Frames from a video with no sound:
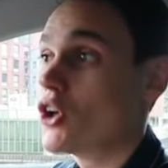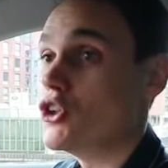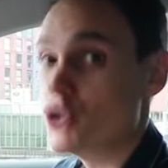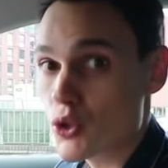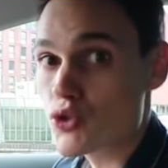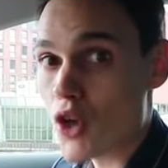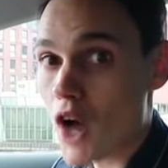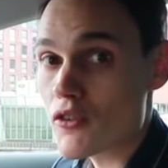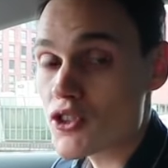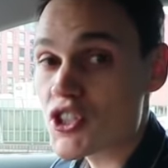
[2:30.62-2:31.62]
New
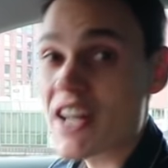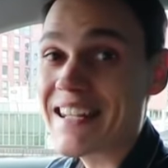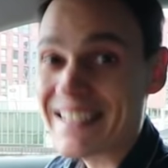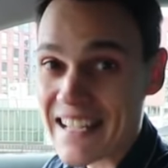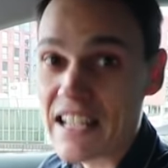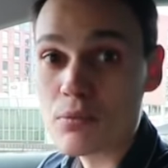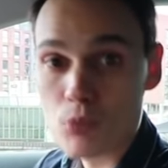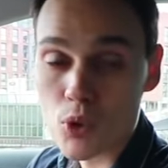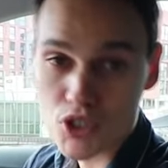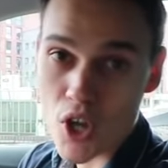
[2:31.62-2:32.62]
drivers need
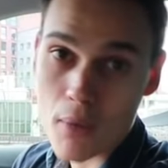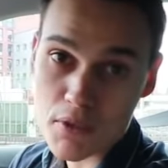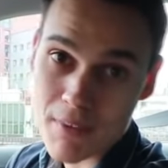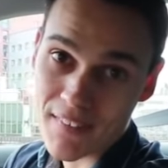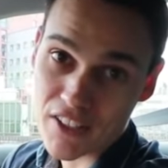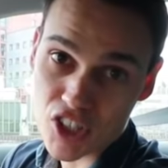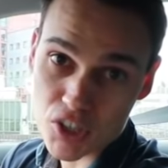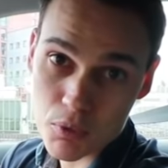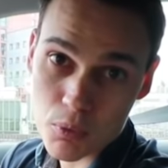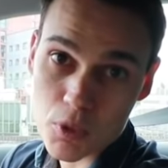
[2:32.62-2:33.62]
more time to make that
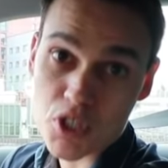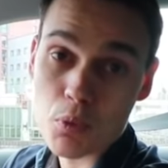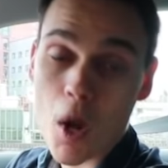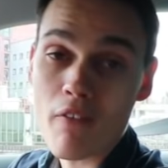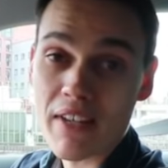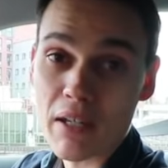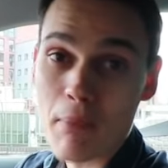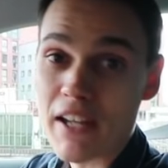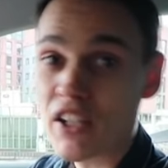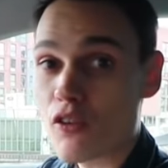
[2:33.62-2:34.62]
judgment, which is why I
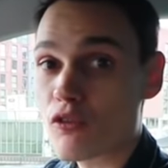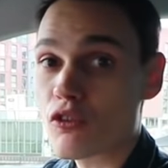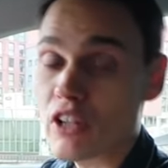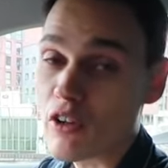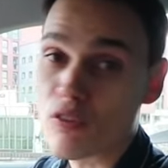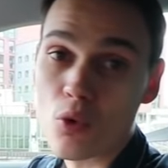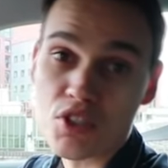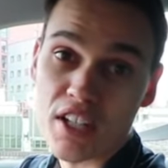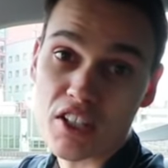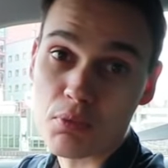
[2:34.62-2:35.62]
recommend three or four
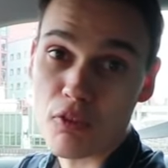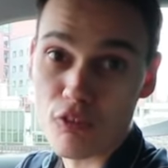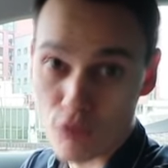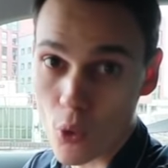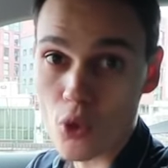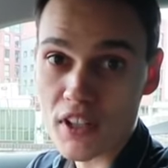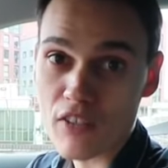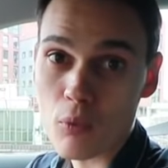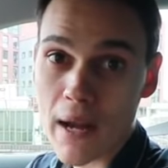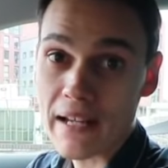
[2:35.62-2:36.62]
seconds before the
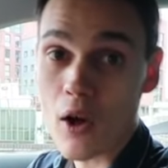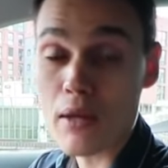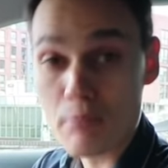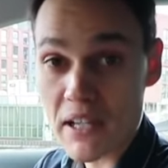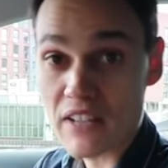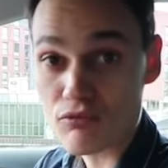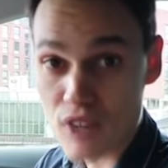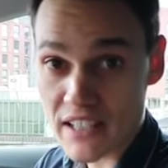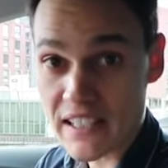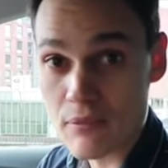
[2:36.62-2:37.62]
give way line being
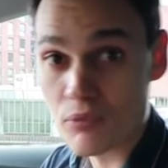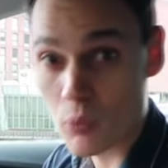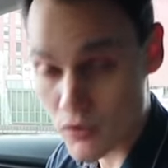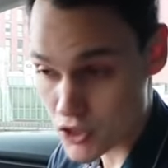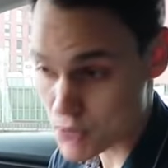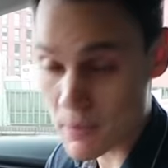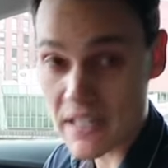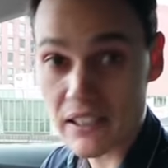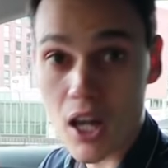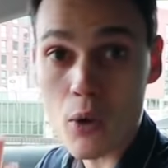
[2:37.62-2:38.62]
ready with your
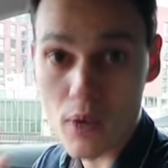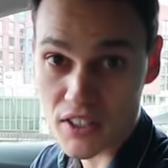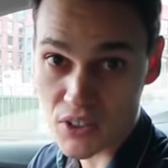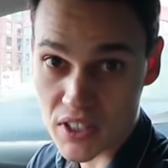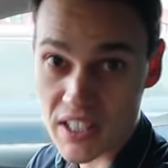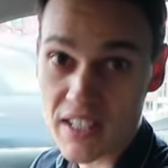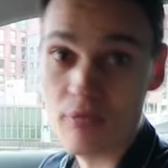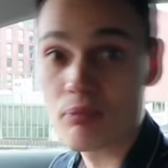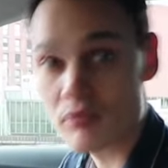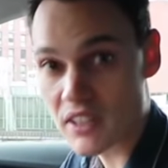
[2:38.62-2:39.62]
speed low and your
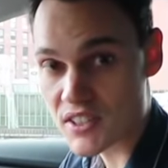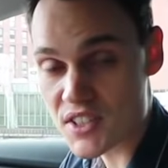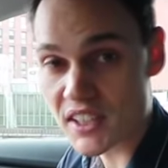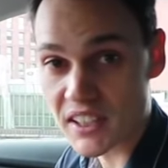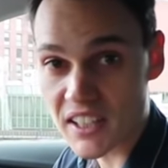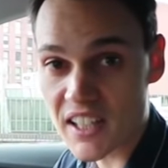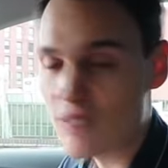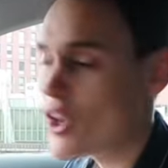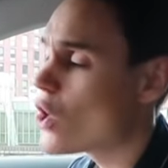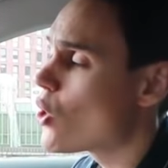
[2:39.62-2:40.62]
gear in second gear.